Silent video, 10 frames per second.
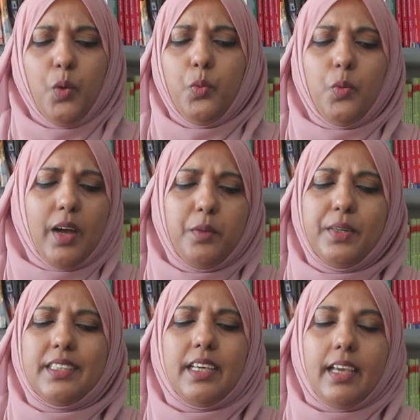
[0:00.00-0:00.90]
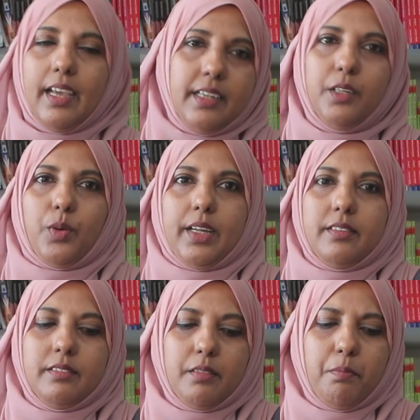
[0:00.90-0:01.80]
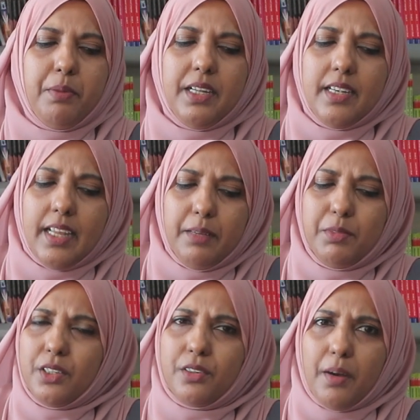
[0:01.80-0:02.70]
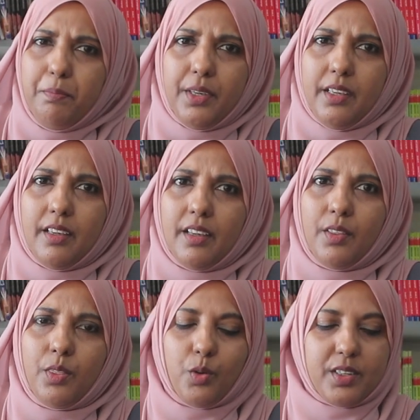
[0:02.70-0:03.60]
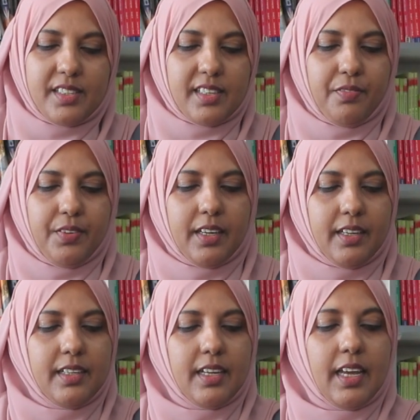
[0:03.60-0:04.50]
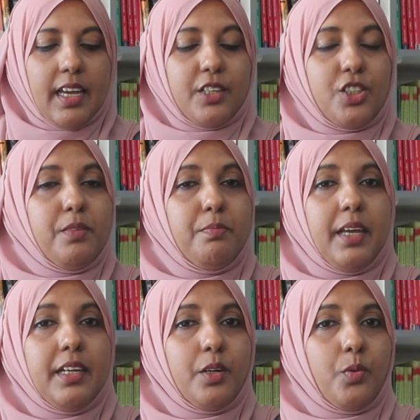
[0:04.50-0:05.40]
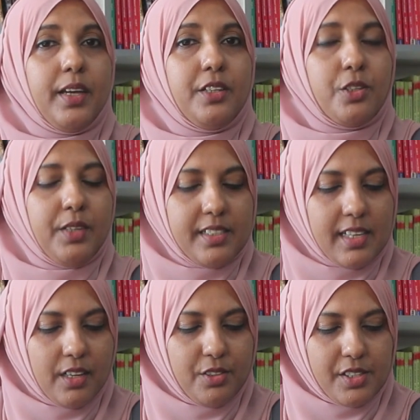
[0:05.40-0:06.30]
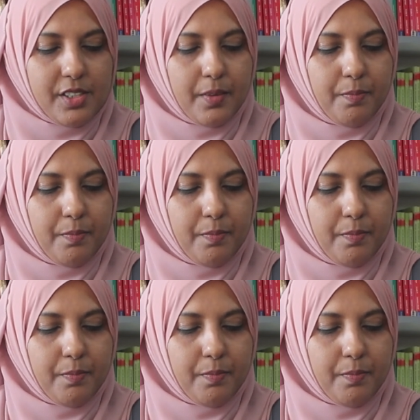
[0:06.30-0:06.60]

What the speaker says: Why would anyone be named Grumpy? Thought Safiyya as she made her way to his house.